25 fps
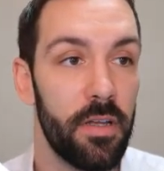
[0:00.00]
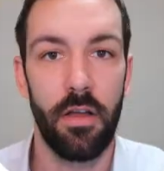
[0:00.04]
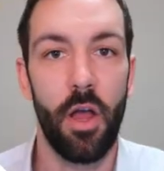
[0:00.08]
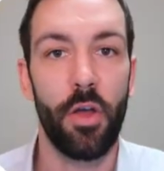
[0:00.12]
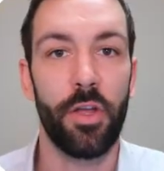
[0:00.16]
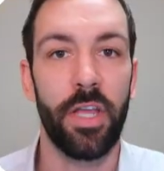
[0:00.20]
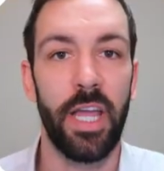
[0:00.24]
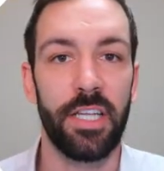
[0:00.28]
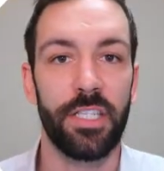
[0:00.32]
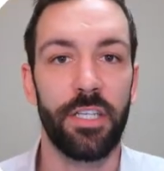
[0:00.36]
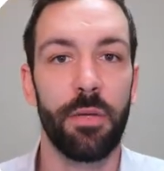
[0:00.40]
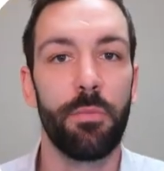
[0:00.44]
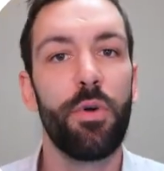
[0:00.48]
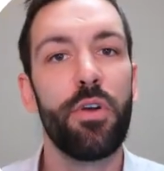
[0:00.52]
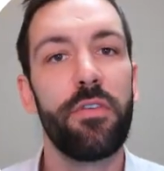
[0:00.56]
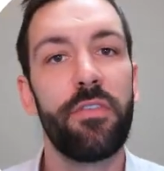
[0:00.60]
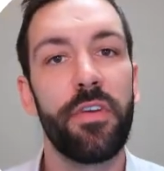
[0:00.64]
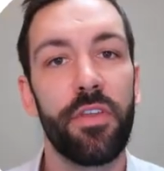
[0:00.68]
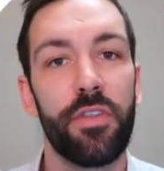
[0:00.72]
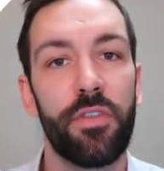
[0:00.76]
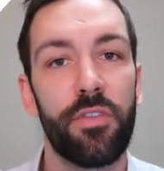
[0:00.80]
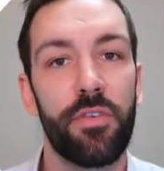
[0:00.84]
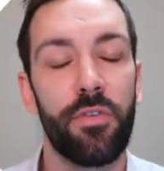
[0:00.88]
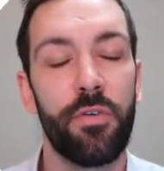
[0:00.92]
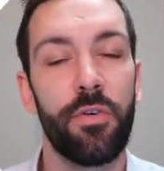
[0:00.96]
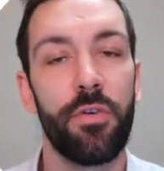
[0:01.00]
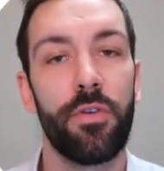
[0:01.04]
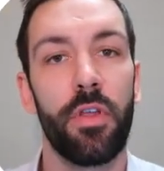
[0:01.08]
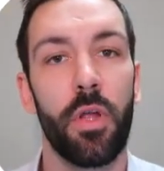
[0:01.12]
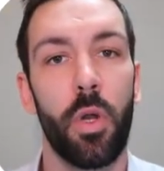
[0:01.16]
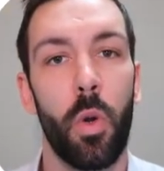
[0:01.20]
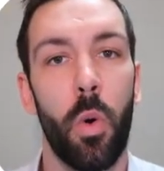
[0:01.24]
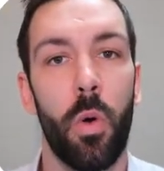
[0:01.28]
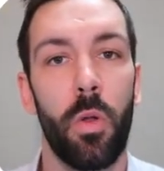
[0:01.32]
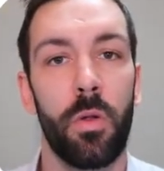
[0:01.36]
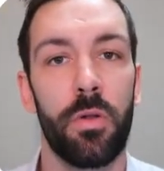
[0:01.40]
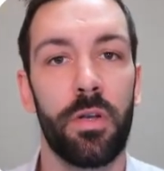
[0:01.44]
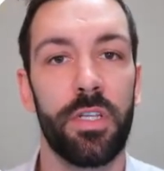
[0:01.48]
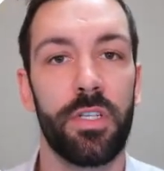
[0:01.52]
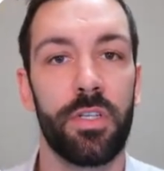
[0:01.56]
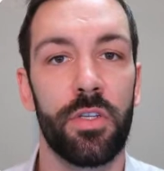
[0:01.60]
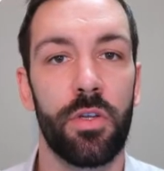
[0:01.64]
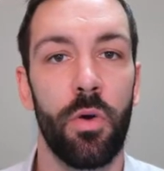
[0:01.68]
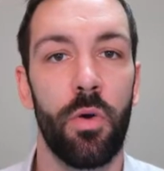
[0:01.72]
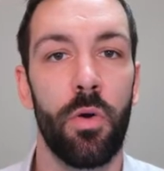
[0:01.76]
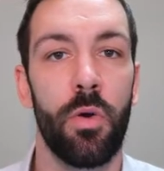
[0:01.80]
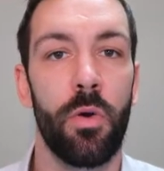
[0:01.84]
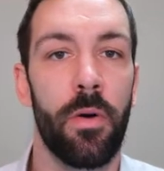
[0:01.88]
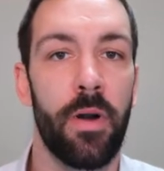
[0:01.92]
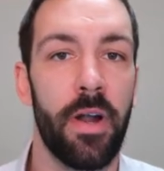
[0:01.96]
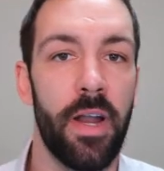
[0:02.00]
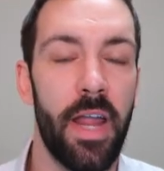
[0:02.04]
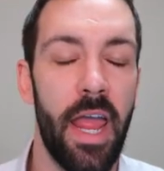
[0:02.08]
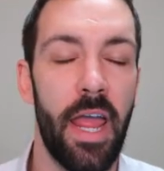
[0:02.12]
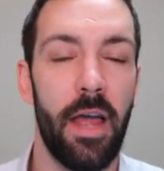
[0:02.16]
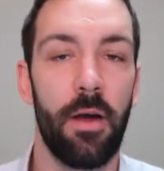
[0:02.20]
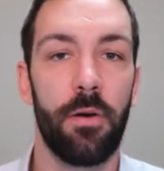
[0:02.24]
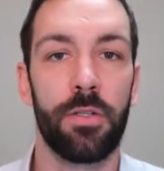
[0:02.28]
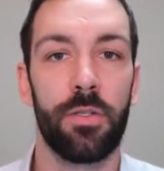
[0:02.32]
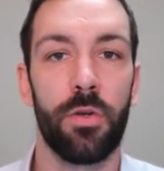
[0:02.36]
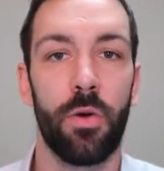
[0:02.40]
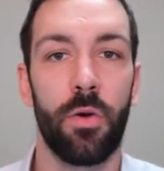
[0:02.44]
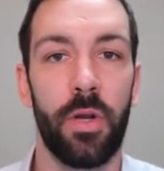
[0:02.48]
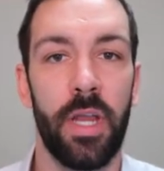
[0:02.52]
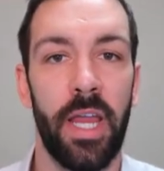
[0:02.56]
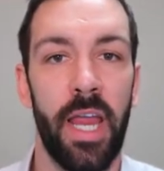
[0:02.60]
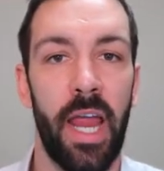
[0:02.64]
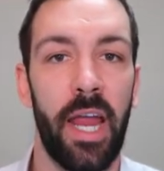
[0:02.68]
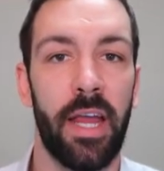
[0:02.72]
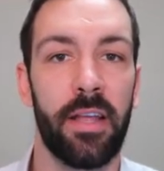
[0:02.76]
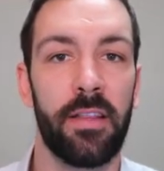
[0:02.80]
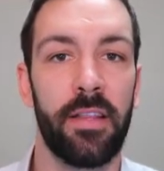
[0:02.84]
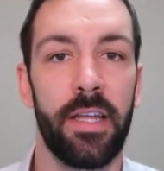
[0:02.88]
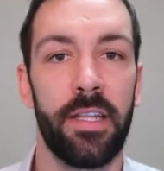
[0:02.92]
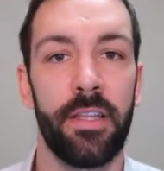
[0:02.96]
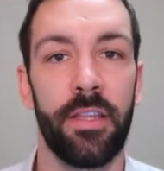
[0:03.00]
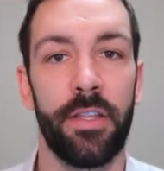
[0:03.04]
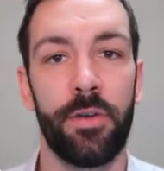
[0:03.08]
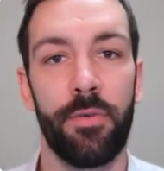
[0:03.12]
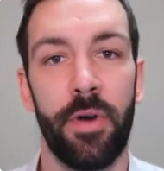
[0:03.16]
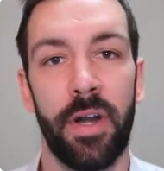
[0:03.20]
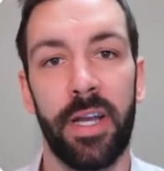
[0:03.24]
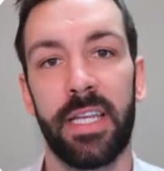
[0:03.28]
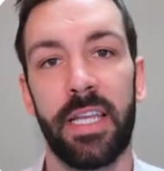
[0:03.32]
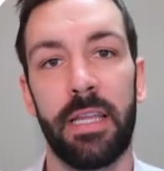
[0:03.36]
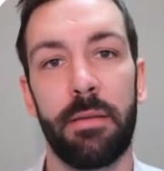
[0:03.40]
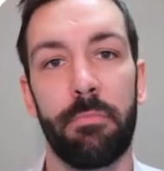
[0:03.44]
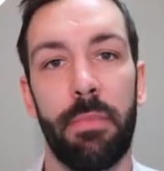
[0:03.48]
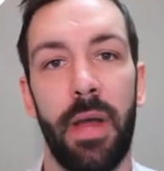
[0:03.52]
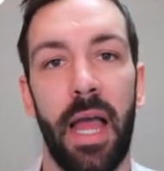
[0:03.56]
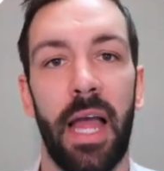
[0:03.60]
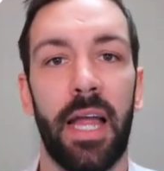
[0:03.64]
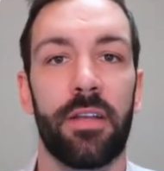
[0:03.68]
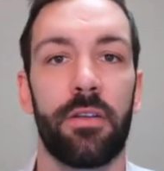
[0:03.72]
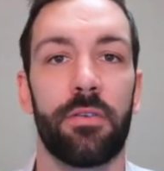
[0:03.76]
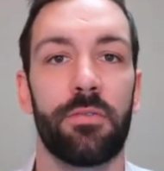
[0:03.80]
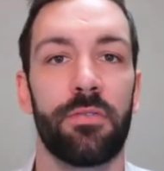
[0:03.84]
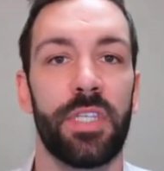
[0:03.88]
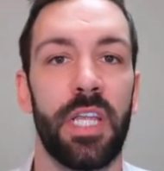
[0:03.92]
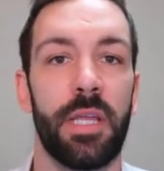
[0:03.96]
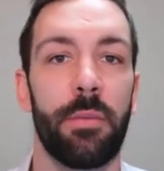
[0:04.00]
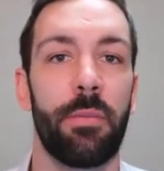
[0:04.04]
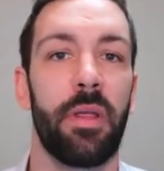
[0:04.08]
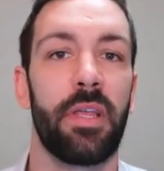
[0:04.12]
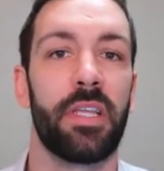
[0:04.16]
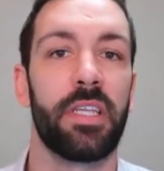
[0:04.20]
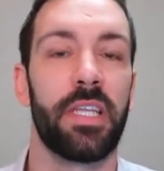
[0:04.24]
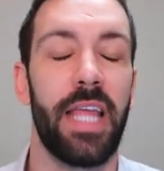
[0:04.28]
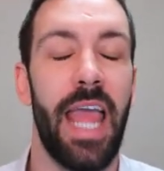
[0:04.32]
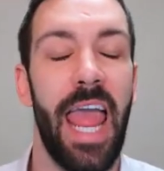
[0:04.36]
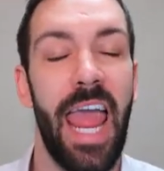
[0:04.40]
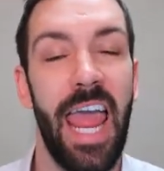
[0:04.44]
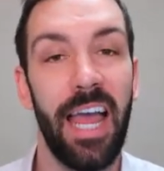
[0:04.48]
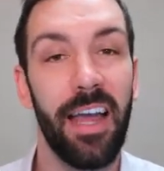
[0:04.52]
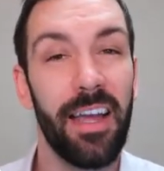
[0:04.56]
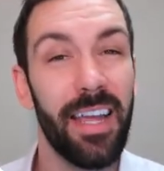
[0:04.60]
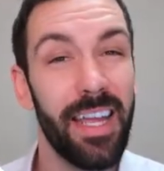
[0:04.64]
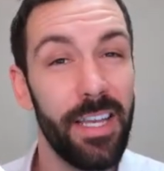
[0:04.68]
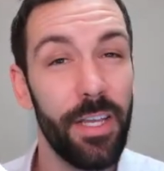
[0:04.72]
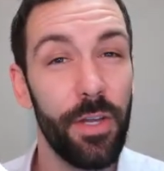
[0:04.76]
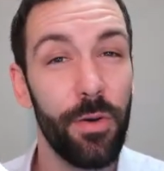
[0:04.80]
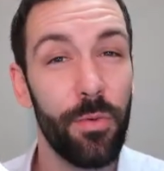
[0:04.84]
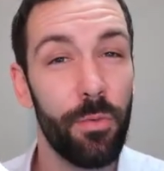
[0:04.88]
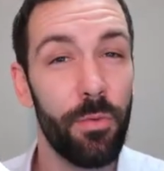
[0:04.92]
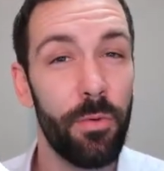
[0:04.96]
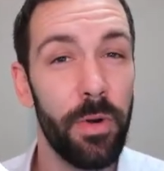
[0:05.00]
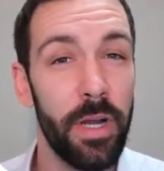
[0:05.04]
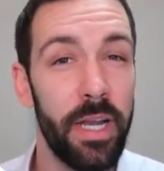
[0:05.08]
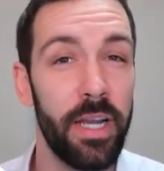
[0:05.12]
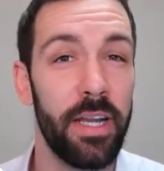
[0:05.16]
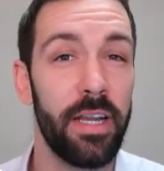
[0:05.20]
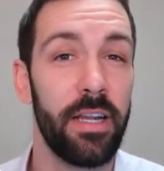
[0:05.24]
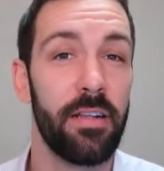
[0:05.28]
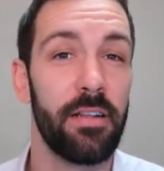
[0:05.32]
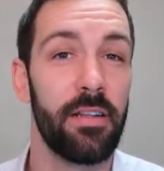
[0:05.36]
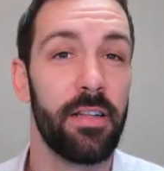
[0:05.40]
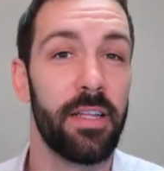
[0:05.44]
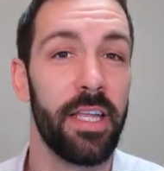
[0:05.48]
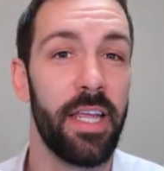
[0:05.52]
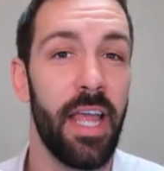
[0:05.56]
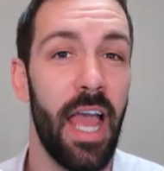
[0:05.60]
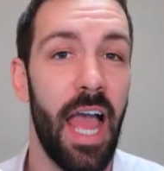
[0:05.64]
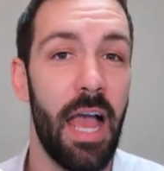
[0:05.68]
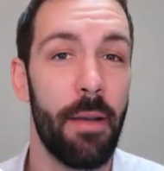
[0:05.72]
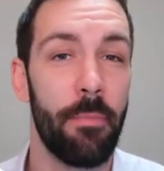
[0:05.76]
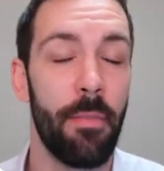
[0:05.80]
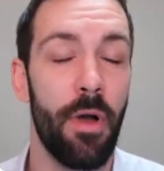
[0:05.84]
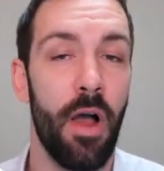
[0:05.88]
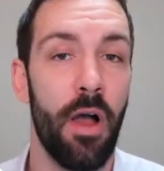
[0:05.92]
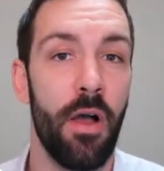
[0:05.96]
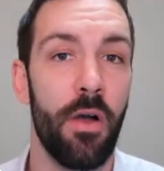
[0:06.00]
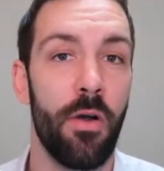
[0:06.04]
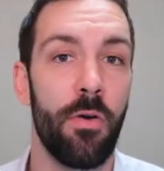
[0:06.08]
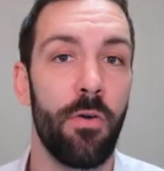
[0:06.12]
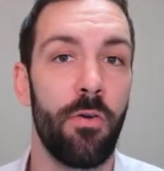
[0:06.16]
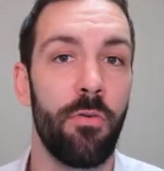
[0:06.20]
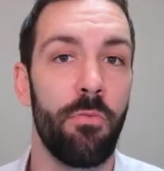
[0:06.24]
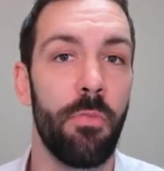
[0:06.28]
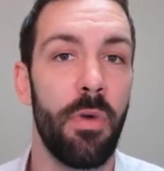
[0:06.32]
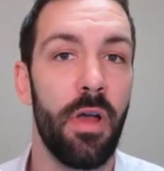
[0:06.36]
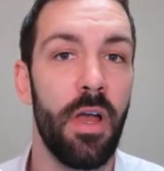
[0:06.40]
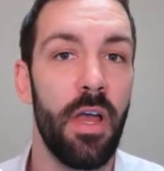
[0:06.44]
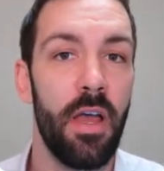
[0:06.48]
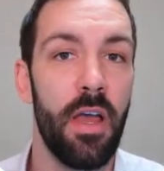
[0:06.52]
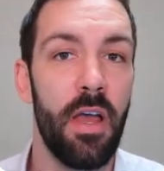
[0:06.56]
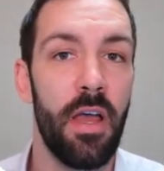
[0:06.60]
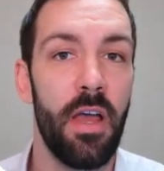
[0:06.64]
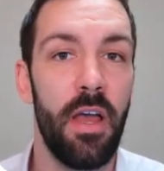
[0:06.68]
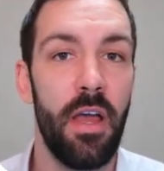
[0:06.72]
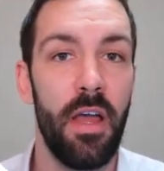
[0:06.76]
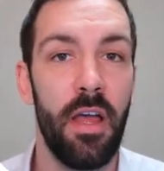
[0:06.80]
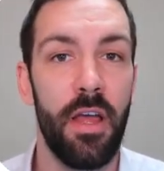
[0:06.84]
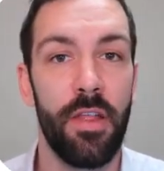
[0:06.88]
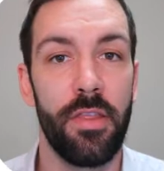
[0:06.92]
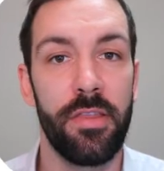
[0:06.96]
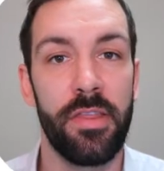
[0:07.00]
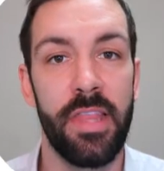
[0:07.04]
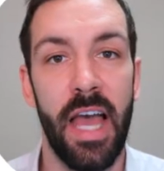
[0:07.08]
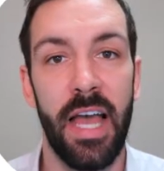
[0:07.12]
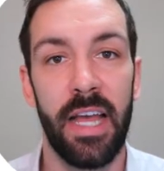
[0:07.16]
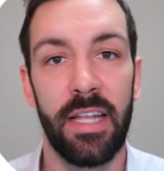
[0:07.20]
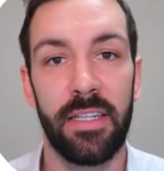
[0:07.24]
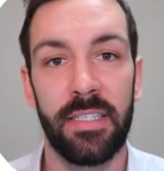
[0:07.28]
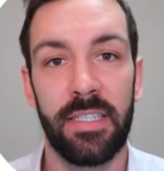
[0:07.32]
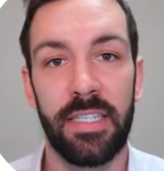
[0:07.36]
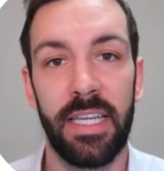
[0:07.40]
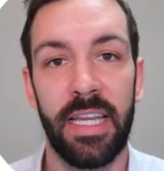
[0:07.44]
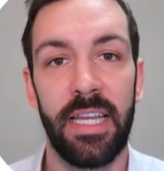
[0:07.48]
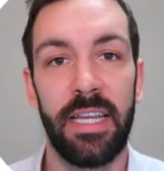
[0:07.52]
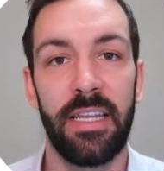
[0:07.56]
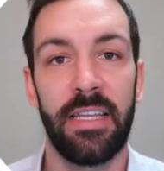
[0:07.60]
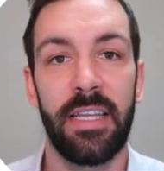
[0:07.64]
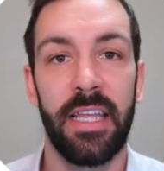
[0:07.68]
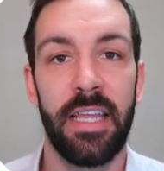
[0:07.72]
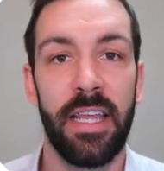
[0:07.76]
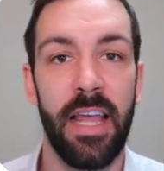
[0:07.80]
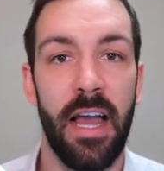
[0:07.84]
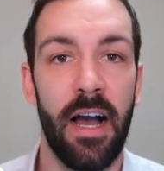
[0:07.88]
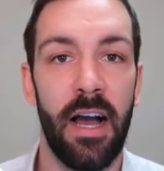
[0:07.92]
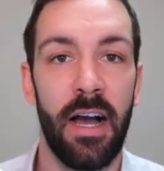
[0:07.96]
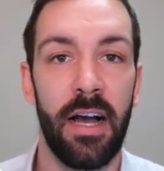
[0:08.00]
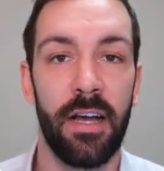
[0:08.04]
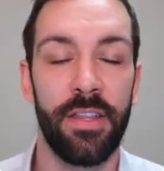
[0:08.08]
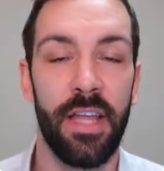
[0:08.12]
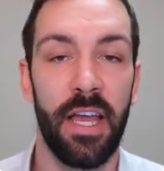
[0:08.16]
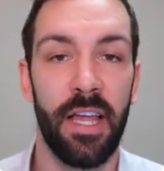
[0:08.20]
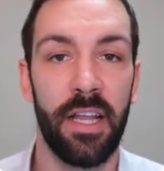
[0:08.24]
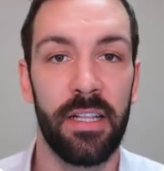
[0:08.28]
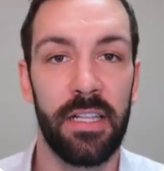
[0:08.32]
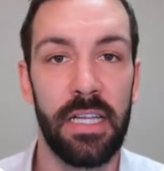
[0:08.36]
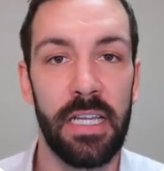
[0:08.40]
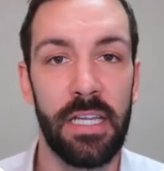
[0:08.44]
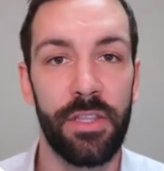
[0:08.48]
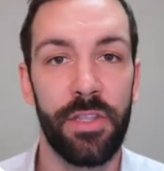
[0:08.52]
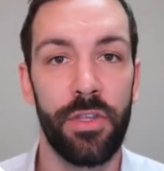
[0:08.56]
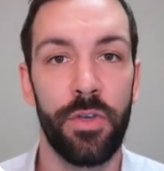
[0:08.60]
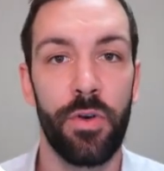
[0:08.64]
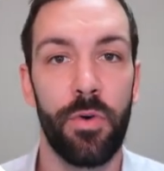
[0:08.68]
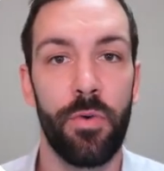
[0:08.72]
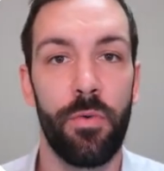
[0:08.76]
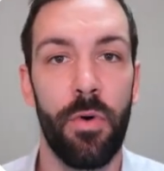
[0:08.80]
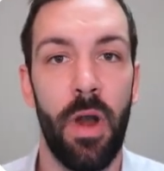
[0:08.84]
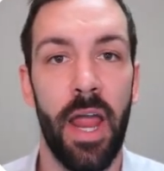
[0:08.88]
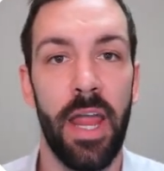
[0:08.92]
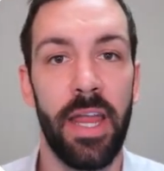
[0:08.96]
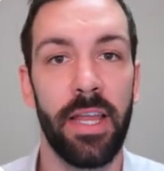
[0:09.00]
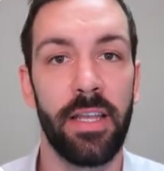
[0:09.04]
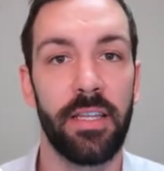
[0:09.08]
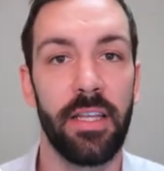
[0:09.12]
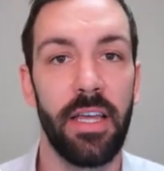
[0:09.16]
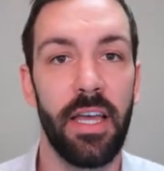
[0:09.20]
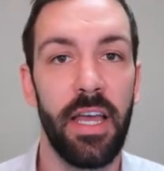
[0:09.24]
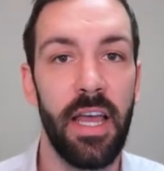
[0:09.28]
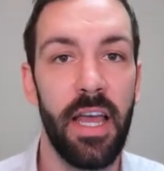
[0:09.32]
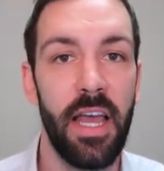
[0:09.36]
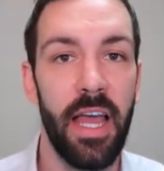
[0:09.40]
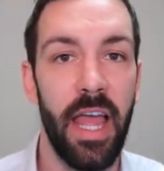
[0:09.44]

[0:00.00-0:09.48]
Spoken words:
Okay, so moving through the quality score and how it's all calculated, the direct impact on CPC, how can you really hammer home that CTR, that click-through rate,